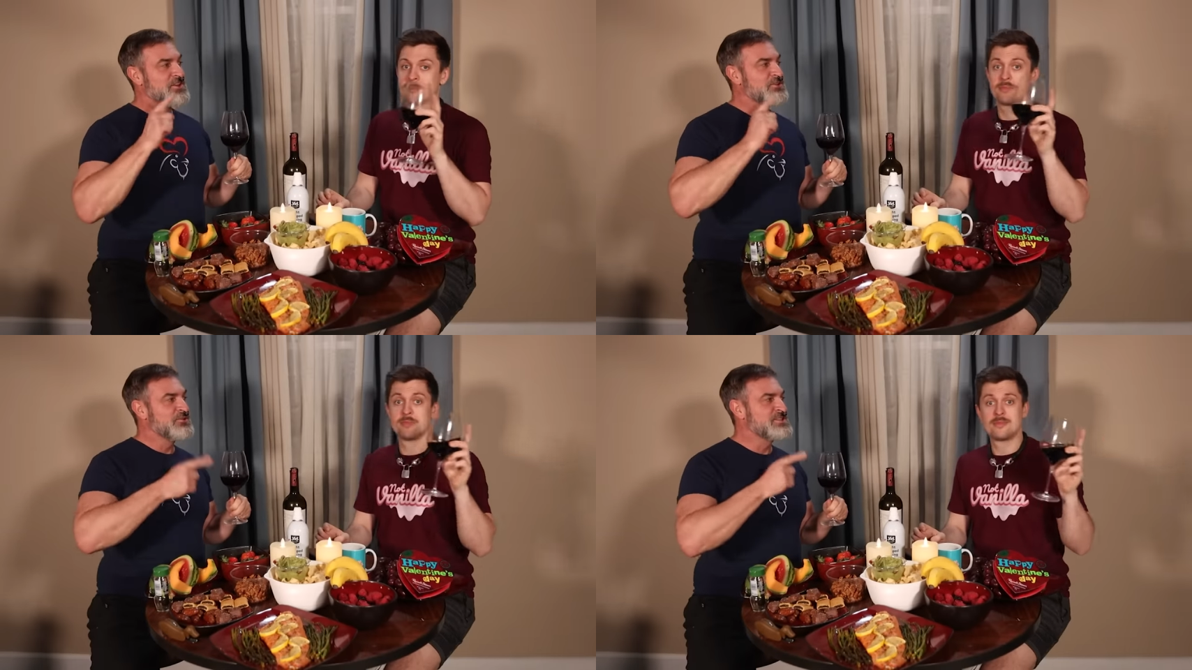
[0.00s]

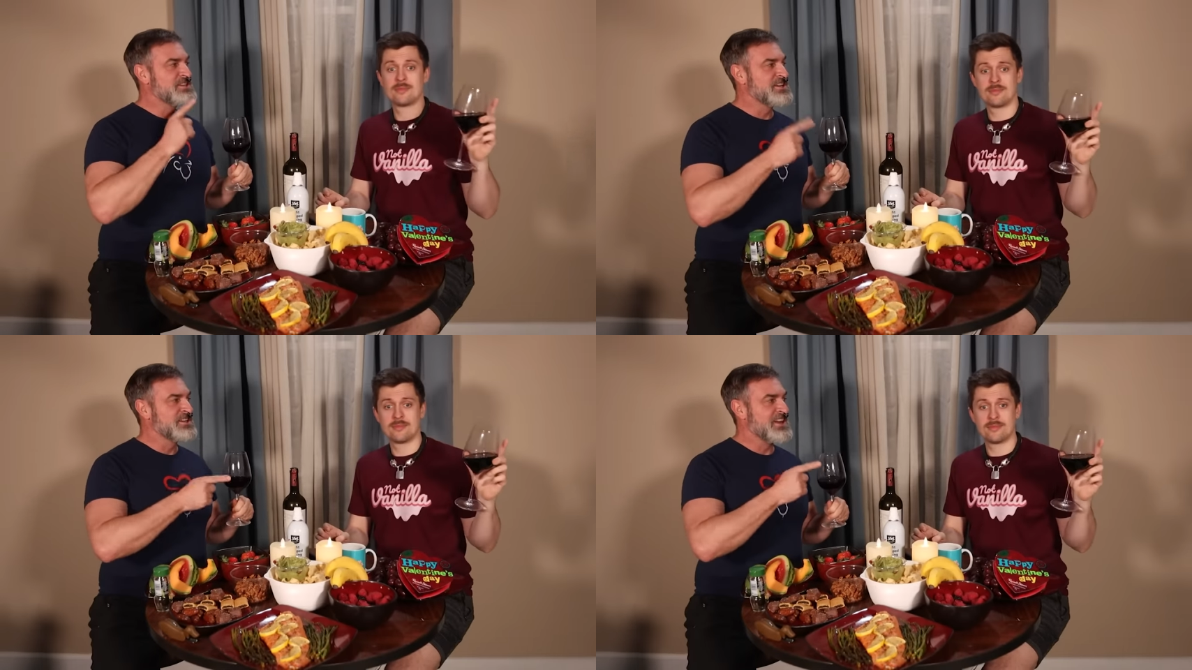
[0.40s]
Speaker 1: You
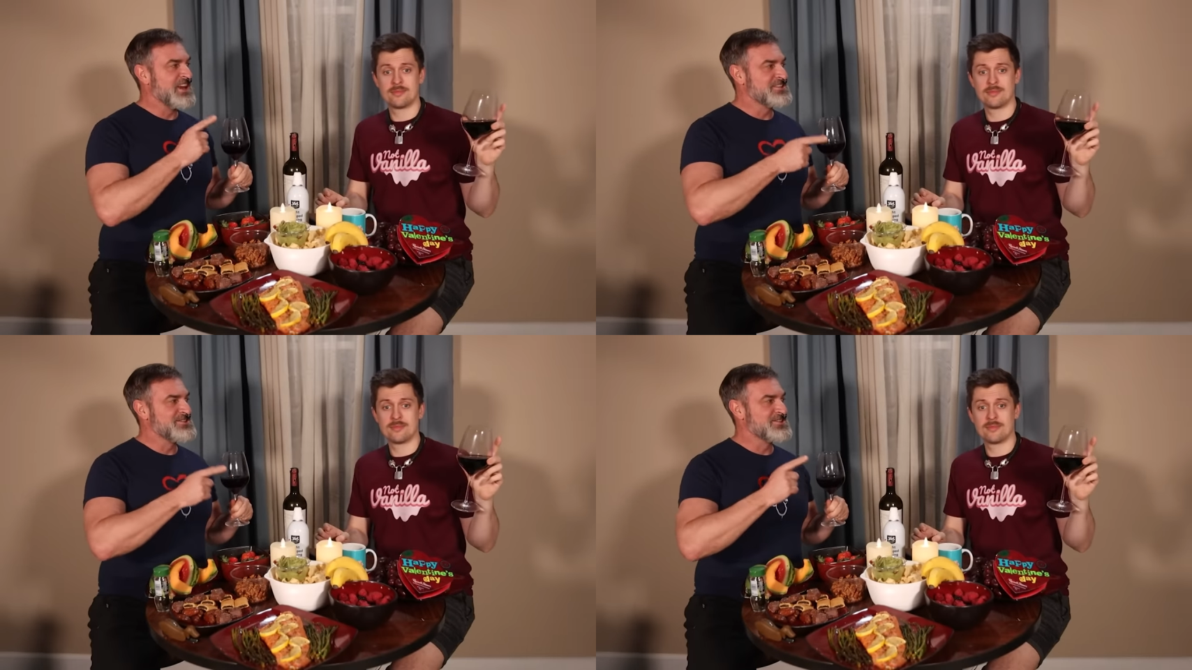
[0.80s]
didn't
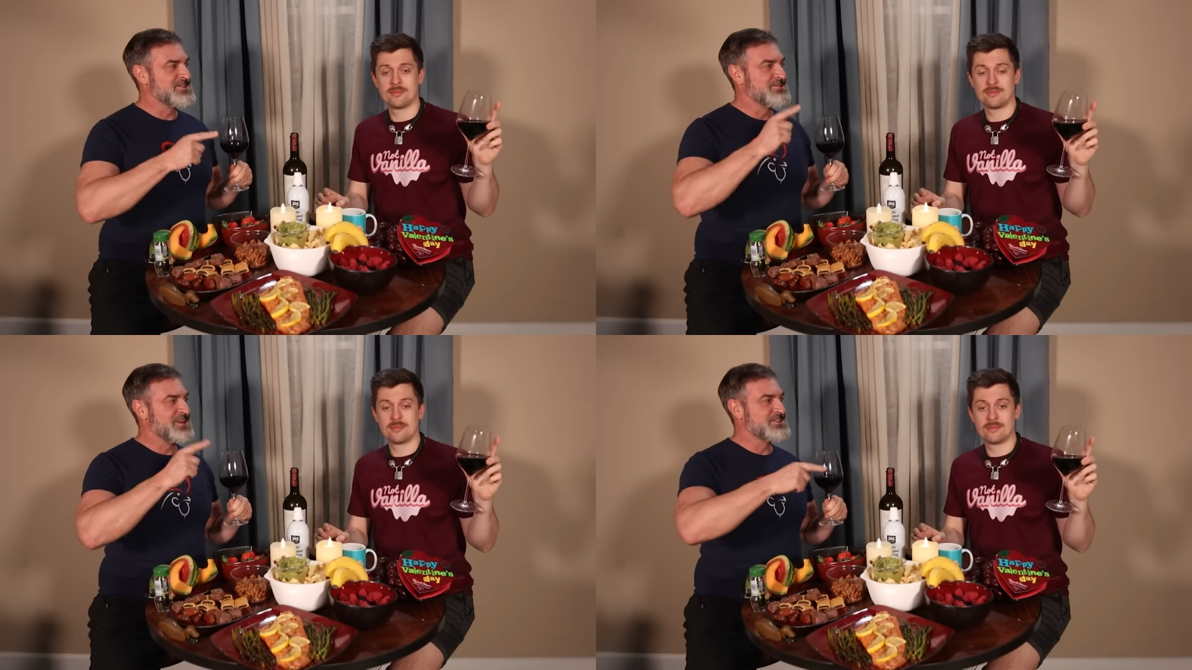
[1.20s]
answer
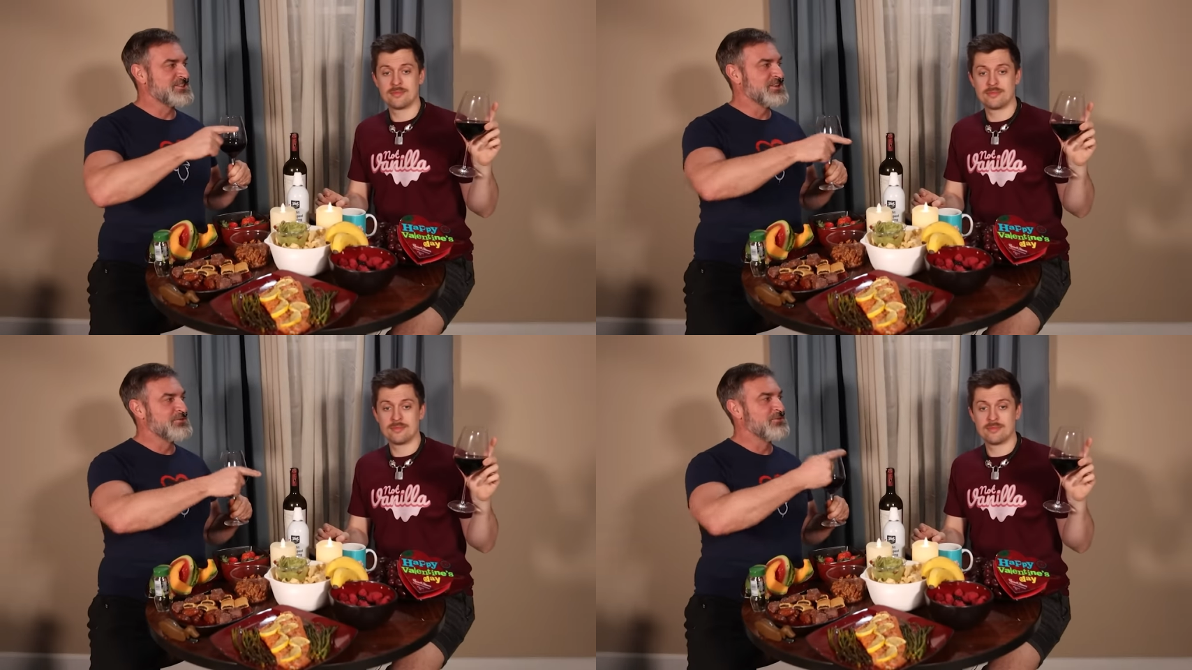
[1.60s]
the
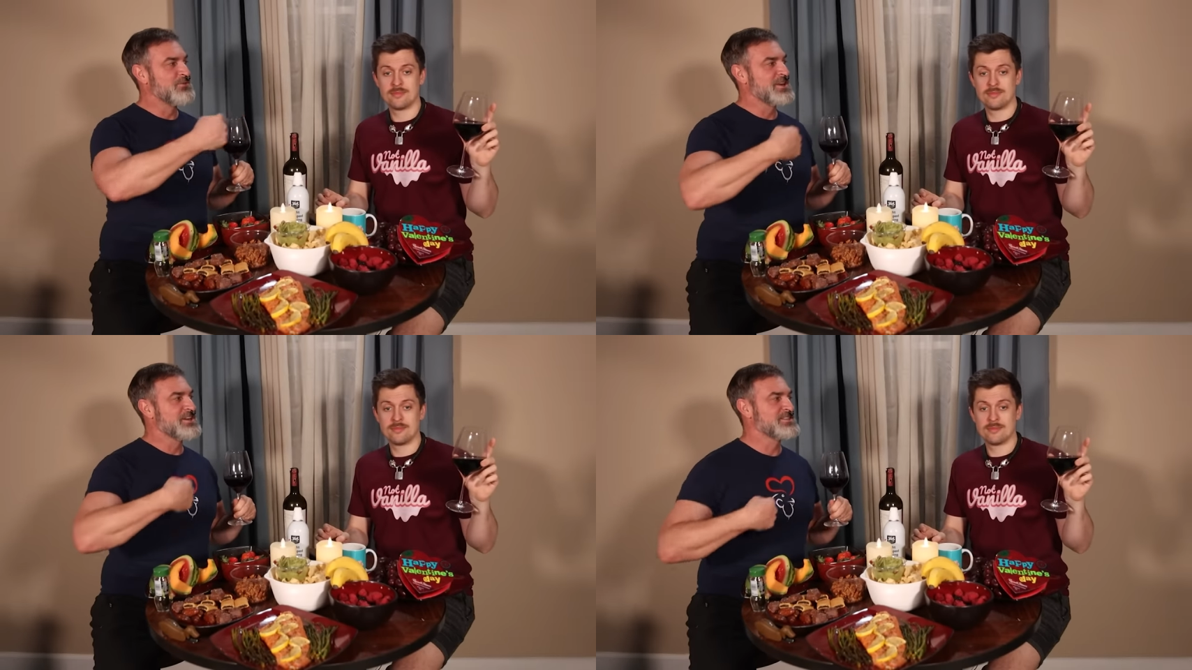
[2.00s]
question,
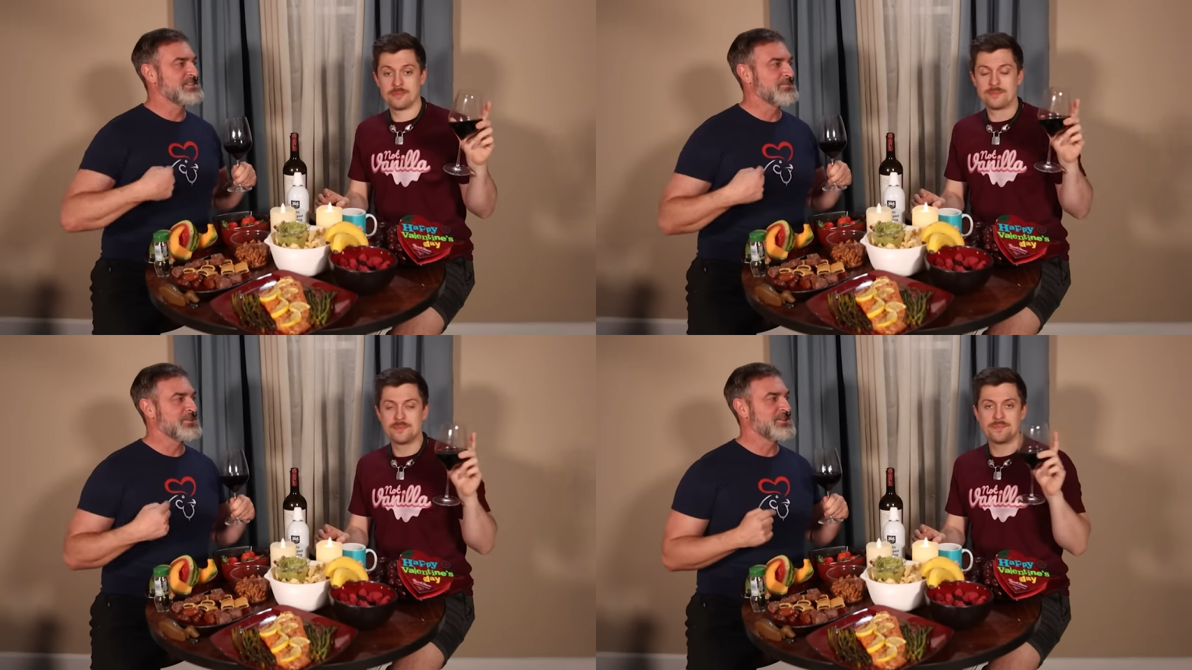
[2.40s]
what
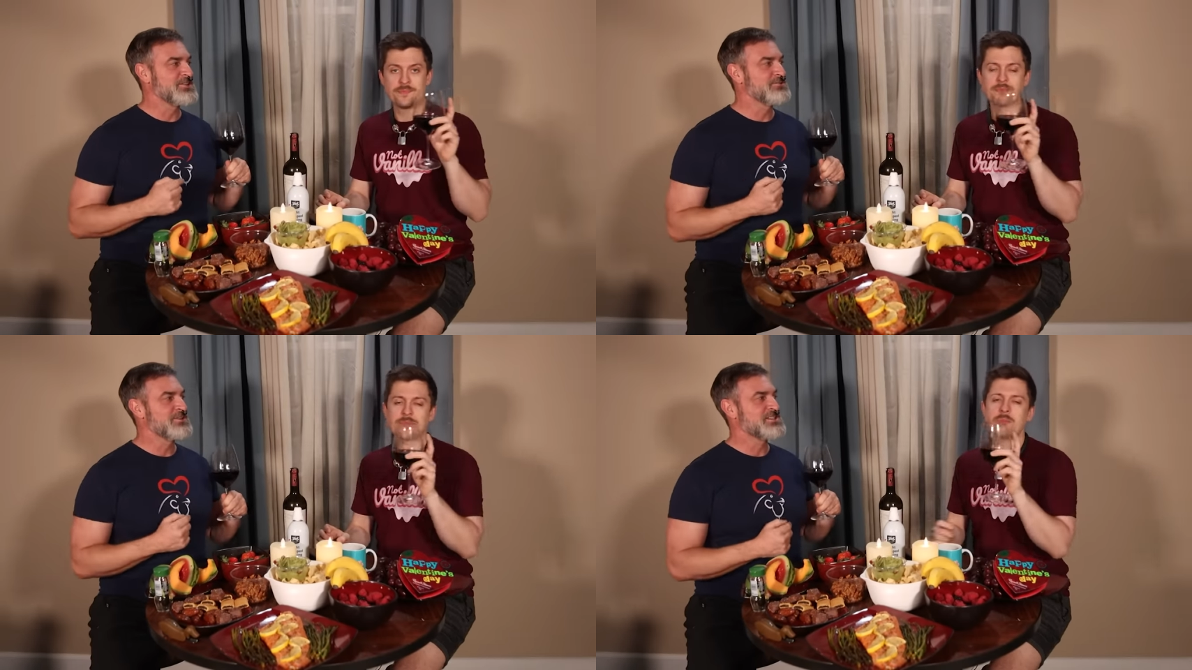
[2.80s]
is
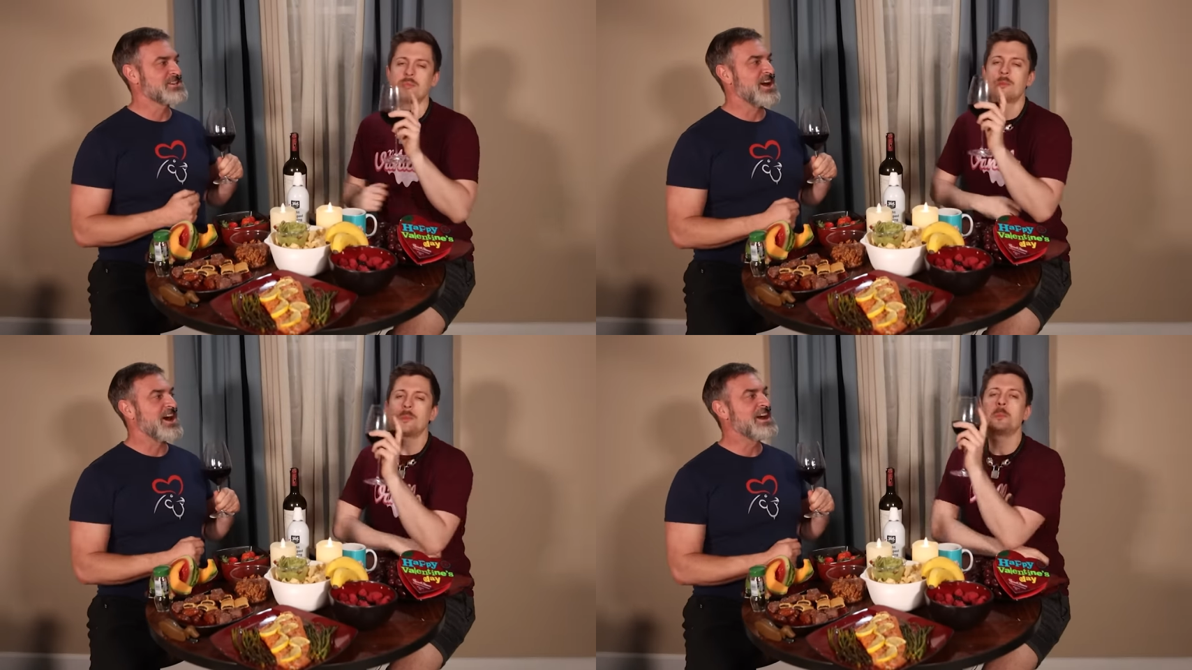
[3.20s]
something you
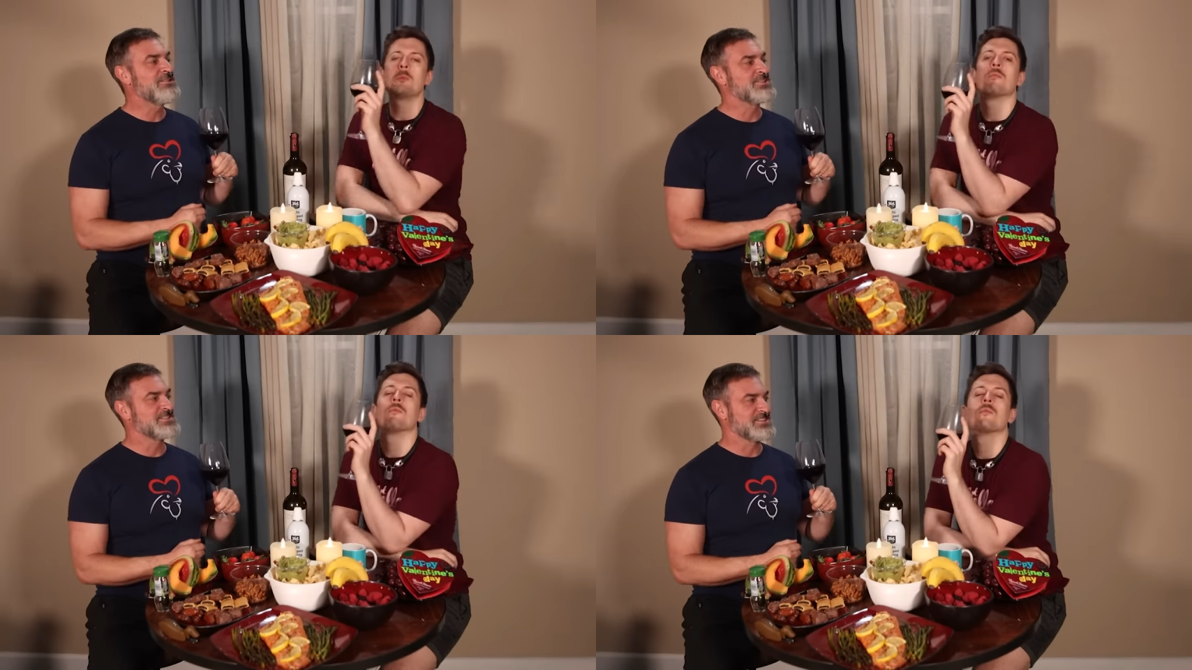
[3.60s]
wish
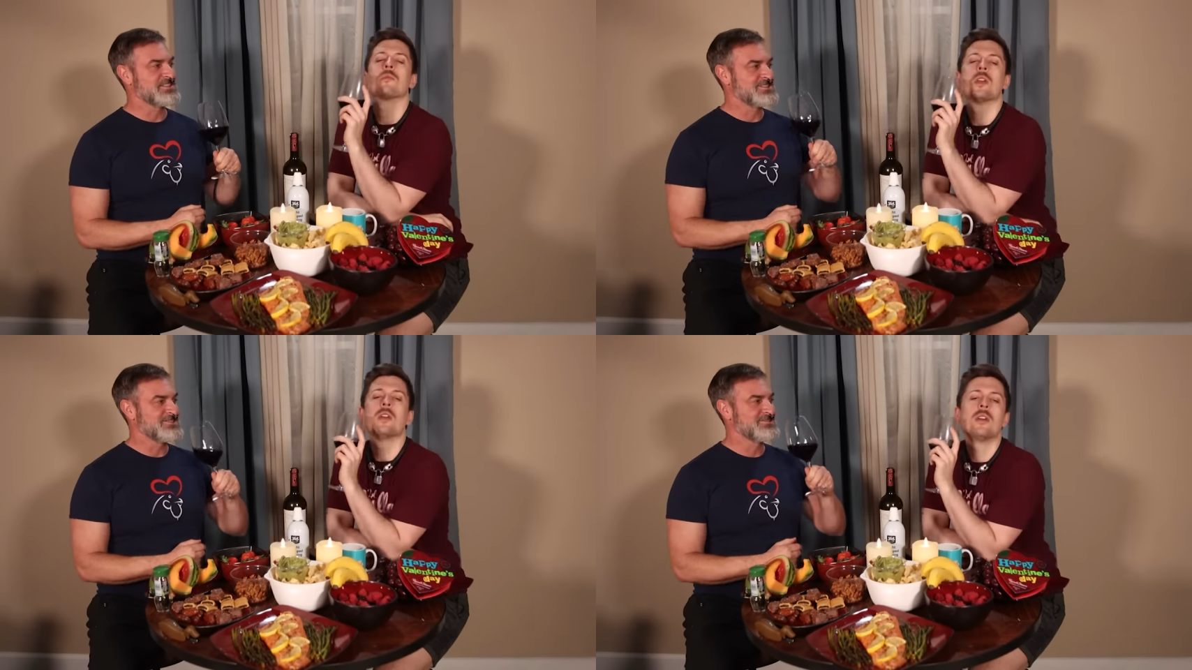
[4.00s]
I was
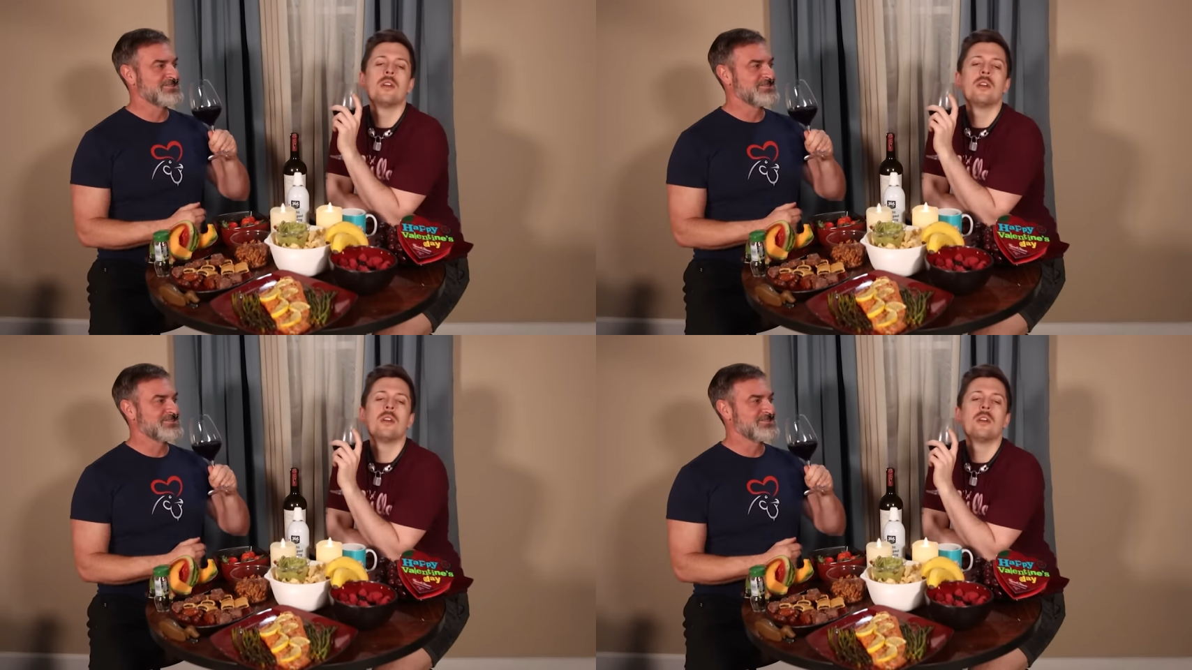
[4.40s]
into?